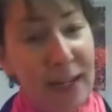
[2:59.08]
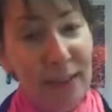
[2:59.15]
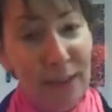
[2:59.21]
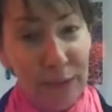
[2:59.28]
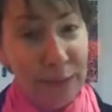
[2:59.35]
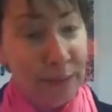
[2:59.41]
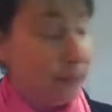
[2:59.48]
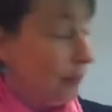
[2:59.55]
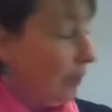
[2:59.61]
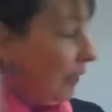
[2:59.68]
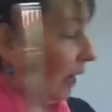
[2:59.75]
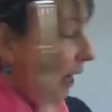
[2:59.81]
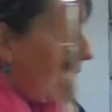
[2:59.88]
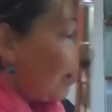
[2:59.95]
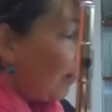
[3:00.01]
do.
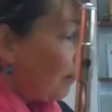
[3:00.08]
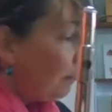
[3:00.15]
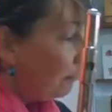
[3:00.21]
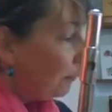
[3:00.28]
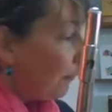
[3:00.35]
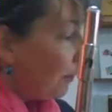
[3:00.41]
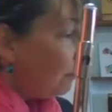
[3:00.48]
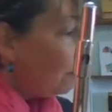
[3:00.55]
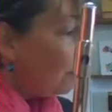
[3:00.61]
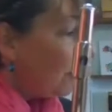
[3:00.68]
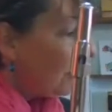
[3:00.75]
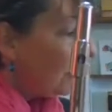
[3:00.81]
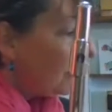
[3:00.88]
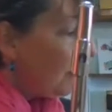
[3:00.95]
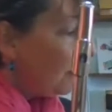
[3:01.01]
For
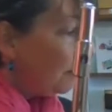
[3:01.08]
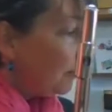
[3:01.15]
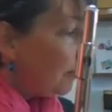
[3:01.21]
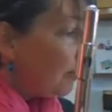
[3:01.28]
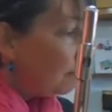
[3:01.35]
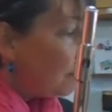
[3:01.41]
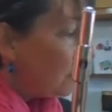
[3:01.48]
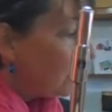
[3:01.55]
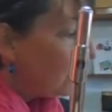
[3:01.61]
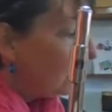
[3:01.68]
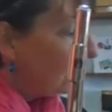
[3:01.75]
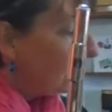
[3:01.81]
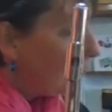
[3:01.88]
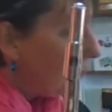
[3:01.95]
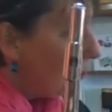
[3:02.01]
example, in measure
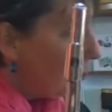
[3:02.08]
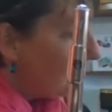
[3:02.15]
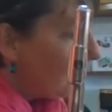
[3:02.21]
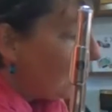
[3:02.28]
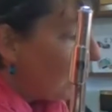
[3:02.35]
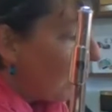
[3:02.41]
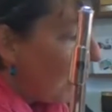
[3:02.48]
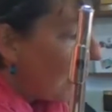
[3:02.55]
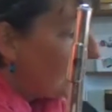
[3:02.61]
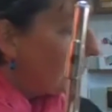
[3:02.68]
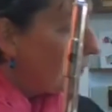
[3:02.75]
4, as